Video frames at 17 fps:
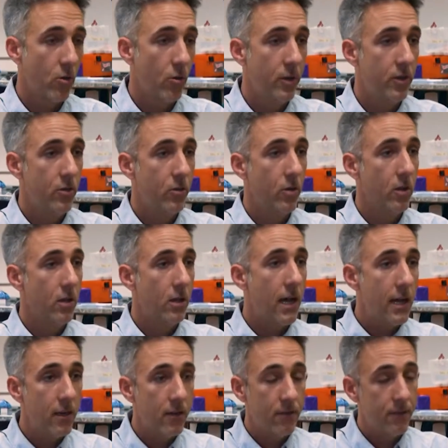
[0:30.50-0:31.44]
we do a
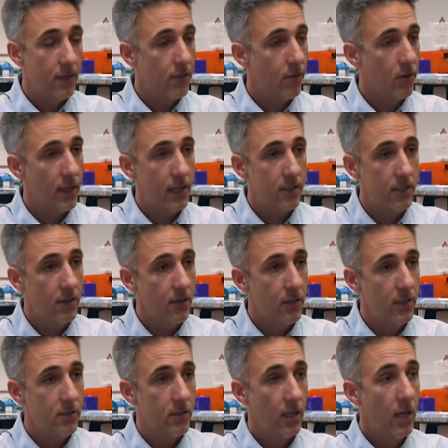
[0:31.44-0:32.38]
lot of different
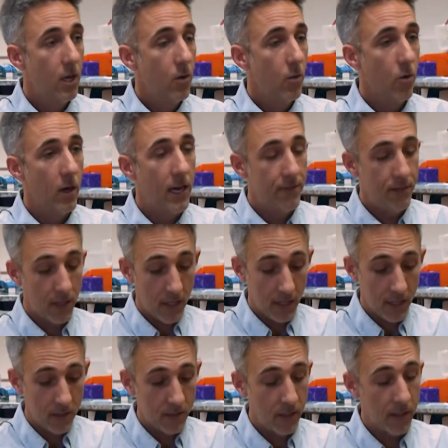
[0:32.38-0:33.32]
activities where I have the
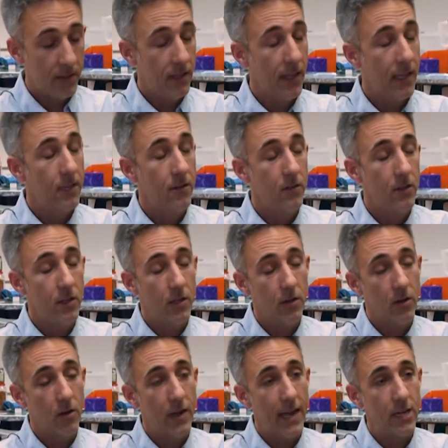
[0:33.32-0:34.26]
kids at the end of the
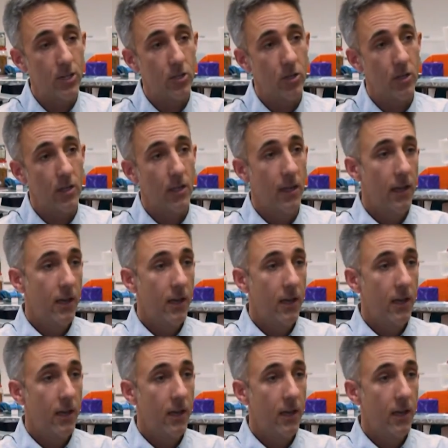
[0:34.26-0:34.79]
year actually